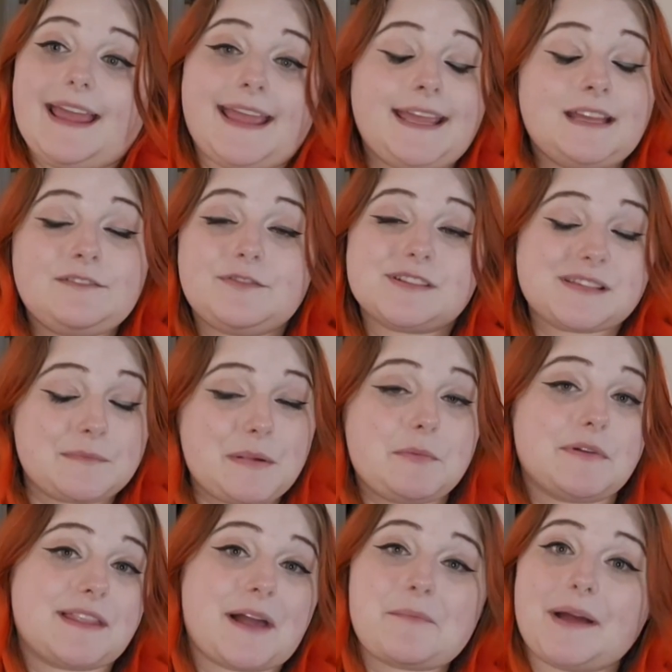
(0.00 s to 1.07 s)
And for some
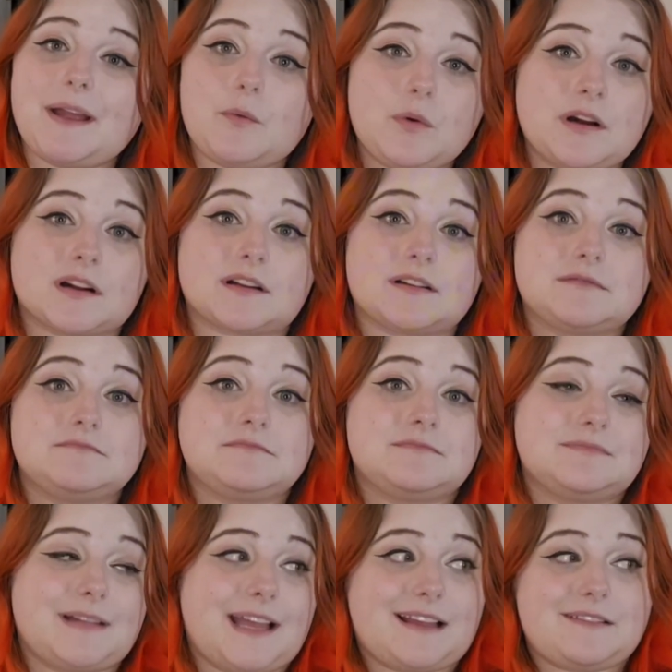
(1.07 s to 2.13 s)
people that might work.
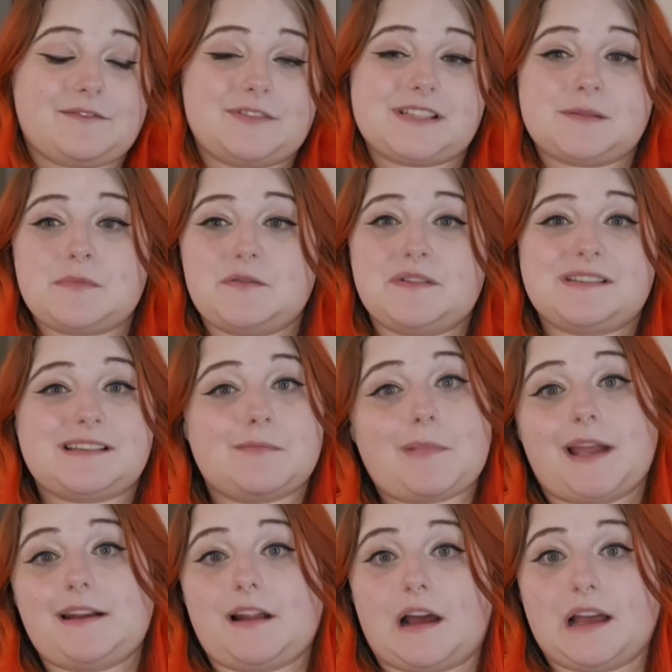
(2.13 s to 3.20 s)
And for some of us that
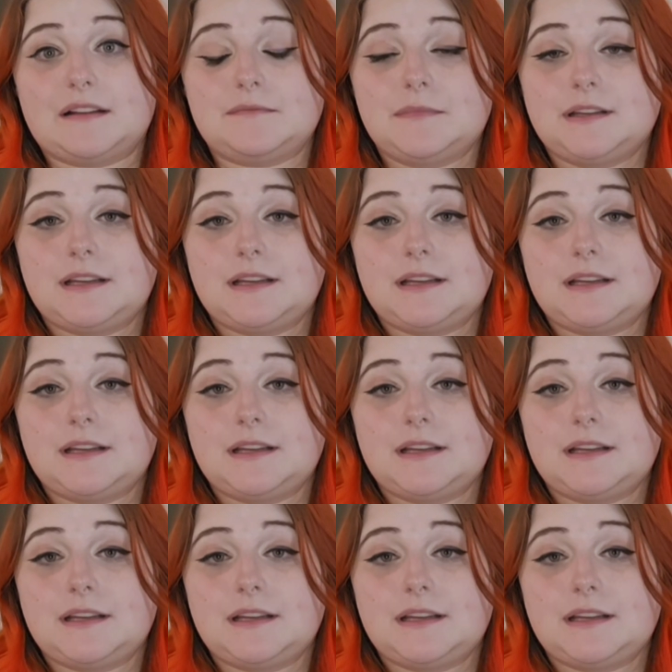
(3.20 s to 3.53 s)
might not.